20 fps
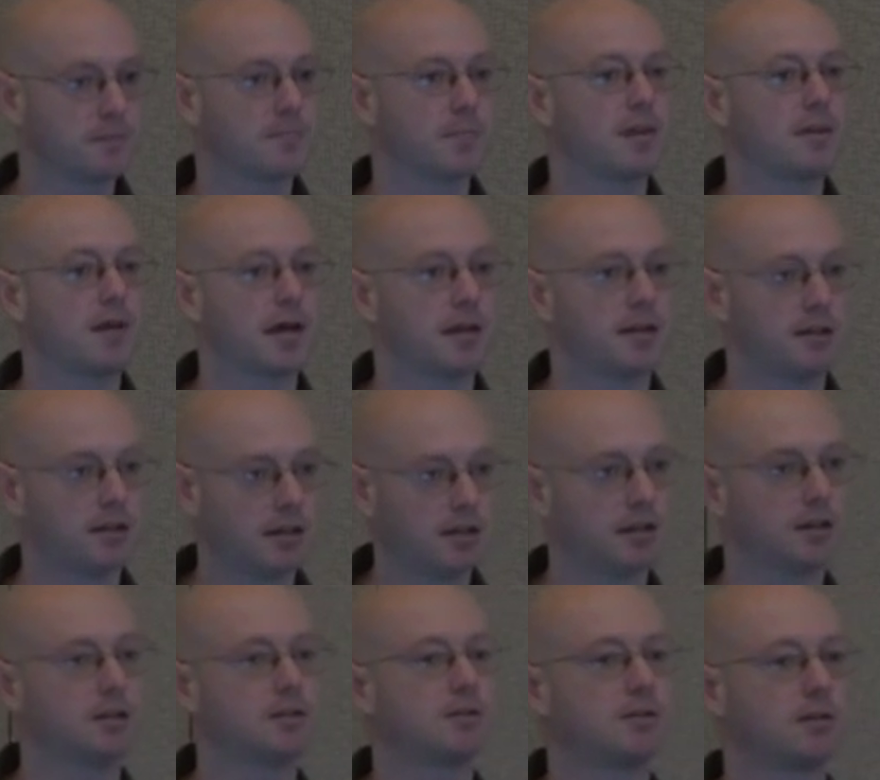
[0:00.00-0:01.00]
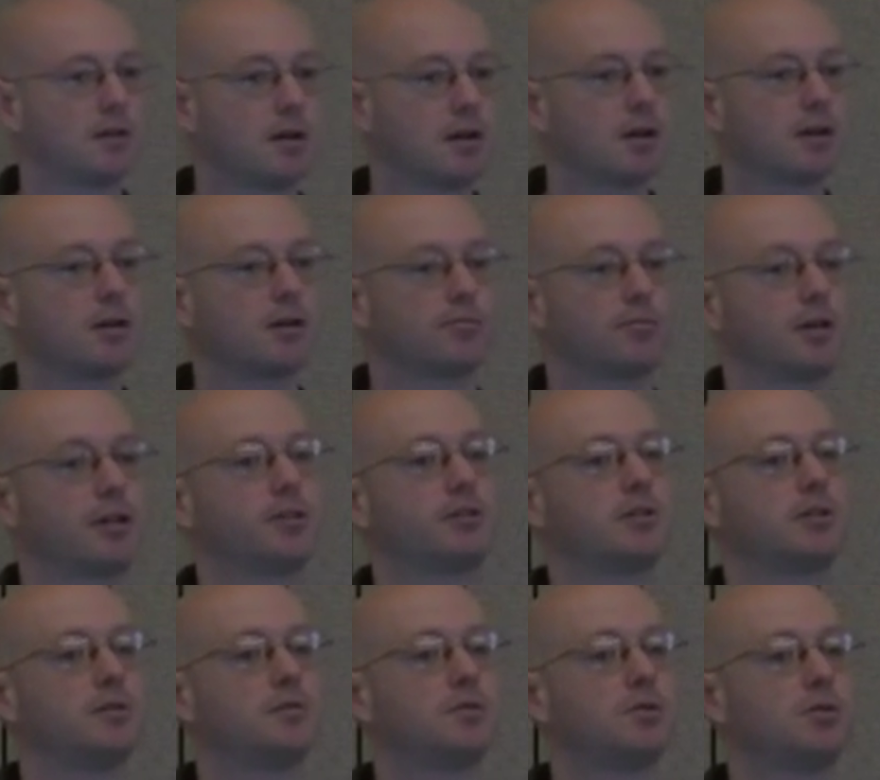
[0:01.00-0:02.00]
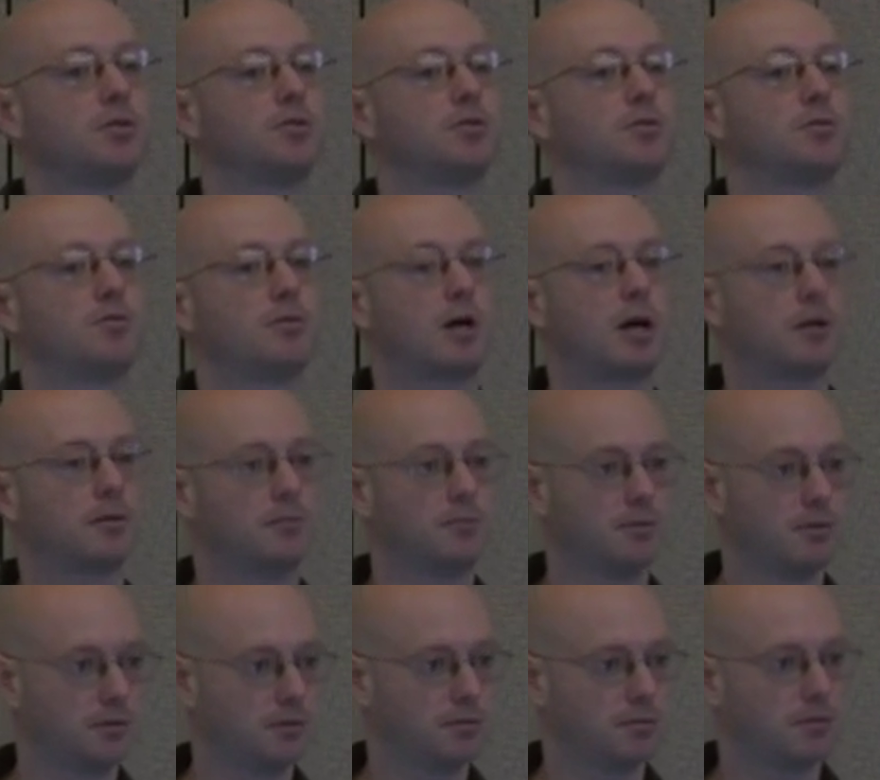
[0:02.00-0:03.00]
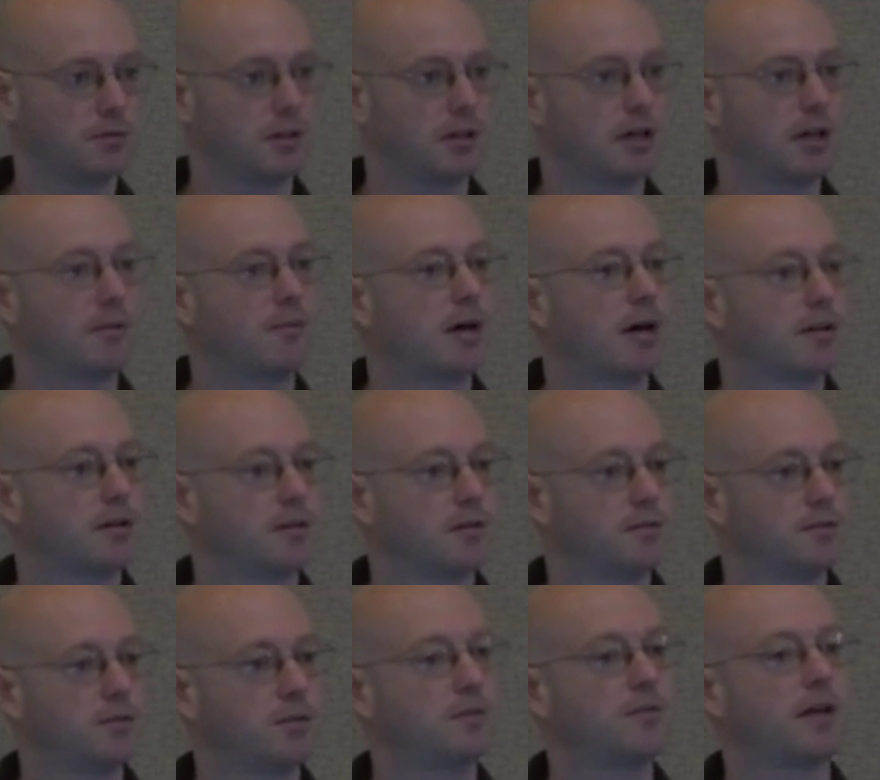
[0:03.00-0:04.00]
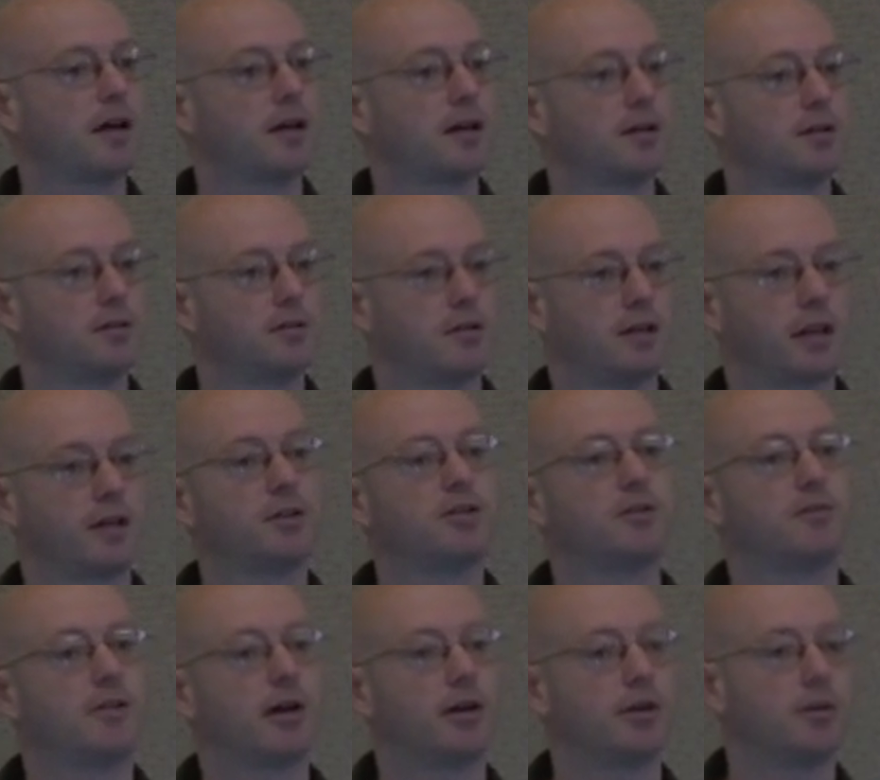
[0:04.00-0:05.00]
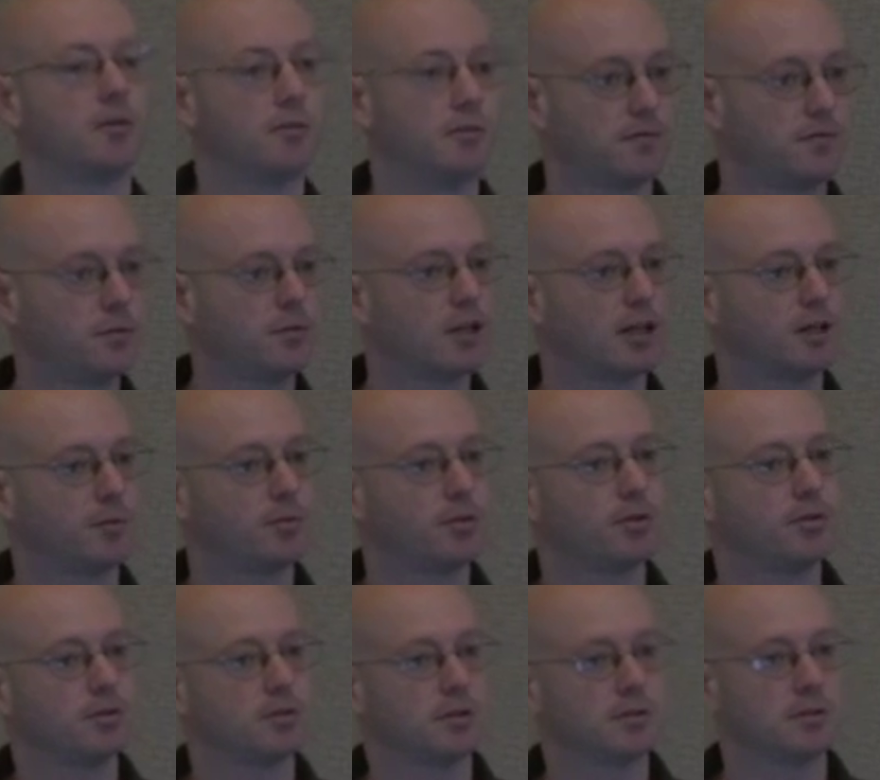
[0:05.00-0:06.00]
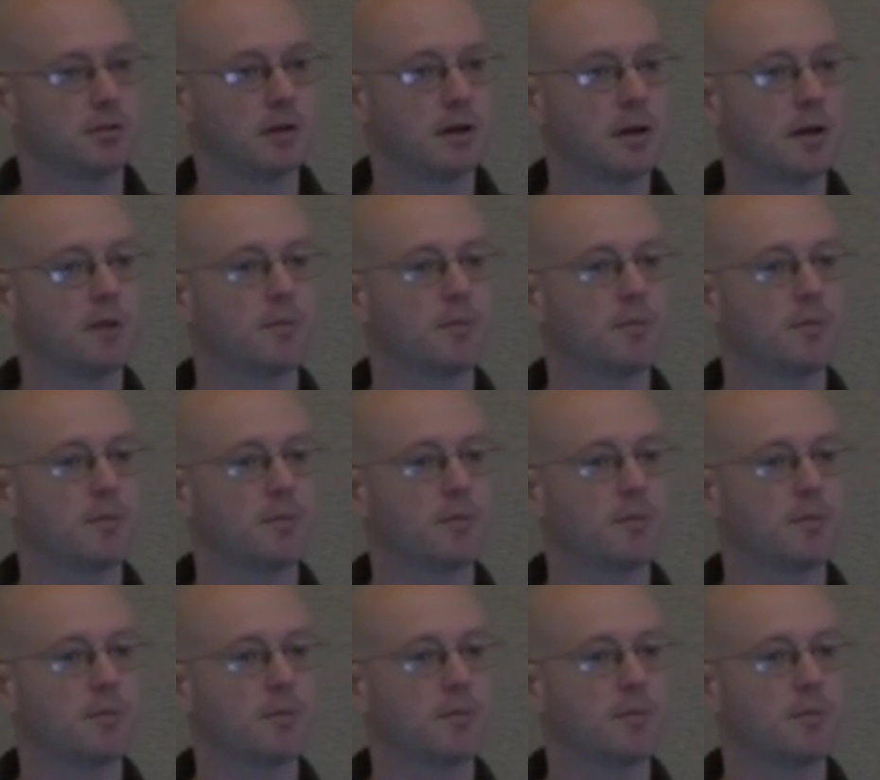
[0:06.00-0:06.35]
than it is relative to, the food value, the energy value of the food that it produces.